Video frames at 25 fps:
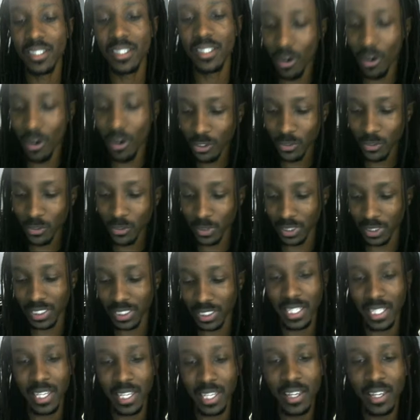cursed with this
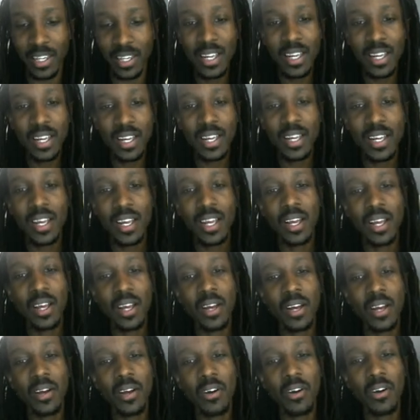thing.
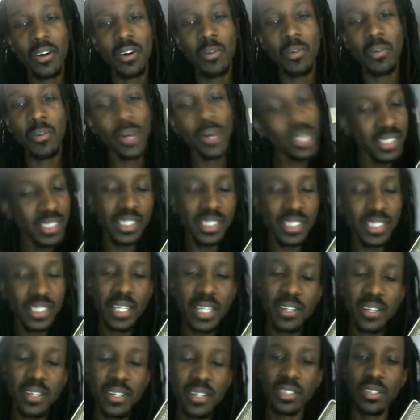But is there a
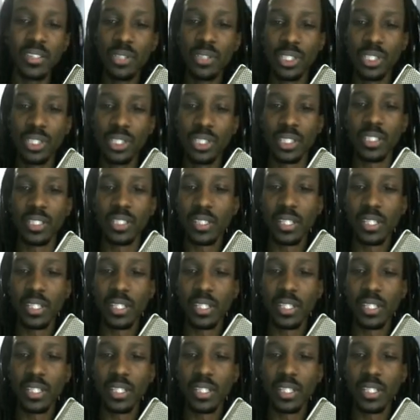solution?